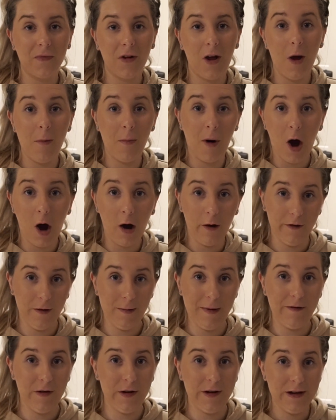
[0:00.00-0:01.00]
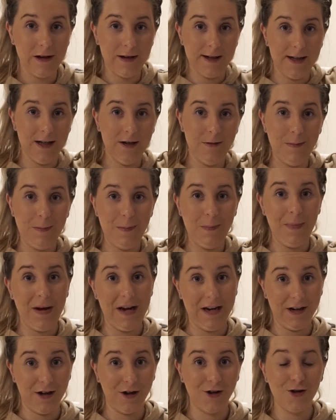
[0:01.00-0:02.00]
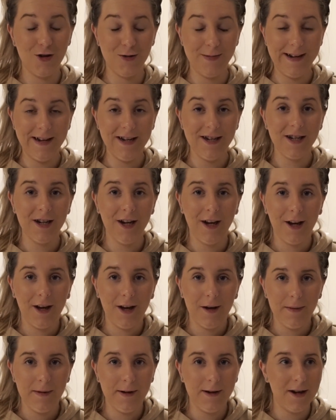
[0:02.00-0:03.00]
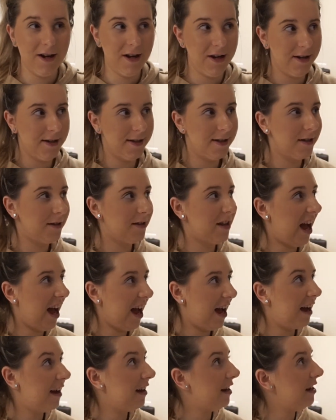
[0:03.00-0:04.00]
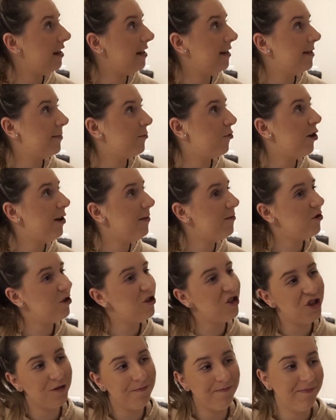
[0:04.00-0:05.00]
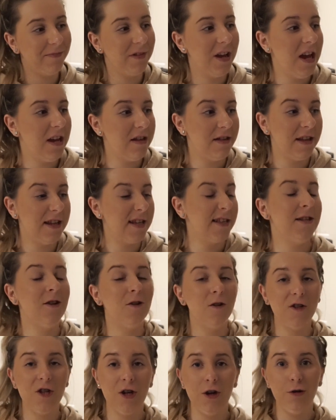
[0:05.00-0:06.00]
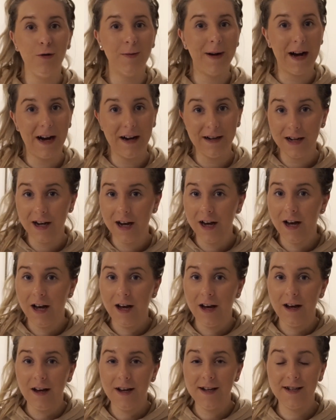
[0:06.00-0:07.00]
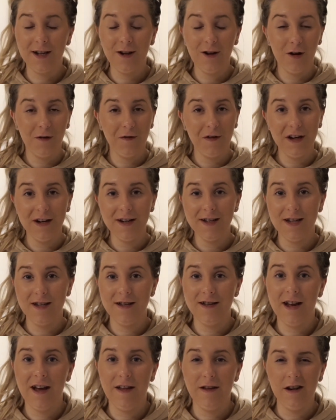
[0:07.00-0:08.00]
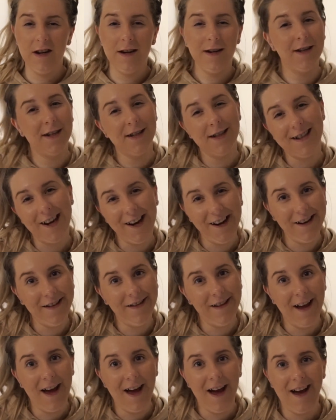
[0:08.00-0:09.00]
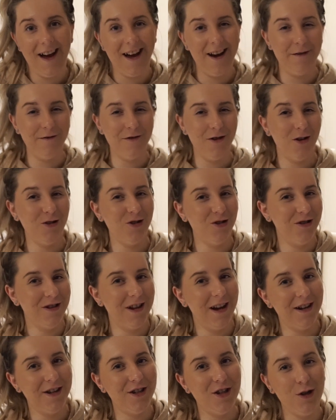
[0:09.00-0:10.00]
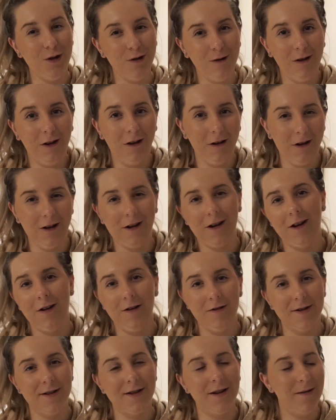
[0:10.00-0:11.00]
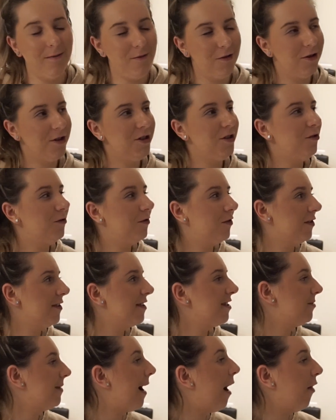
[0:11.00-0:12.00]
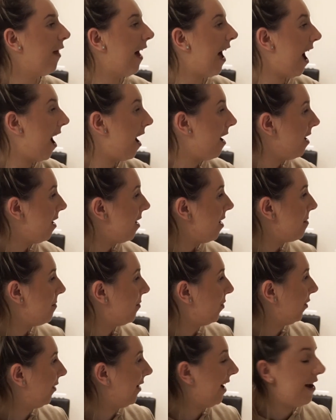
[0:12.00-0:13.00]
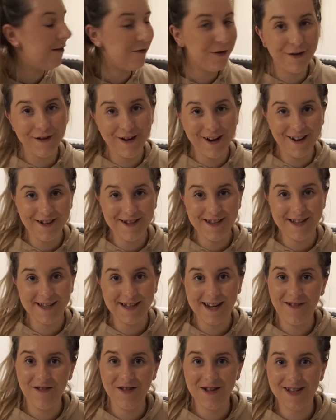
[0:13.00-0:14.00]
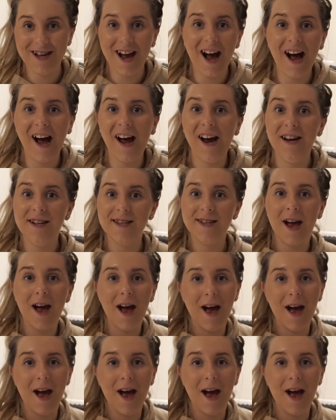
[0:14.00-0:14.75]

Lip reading: apart from everything that's in the big cupboard, because that is pretty much, it's not too bad. It's a lot of things in there that need to stay in there, and I've not done that too long ago, so I'm not too fussed about that. But everything else that's out on the sides,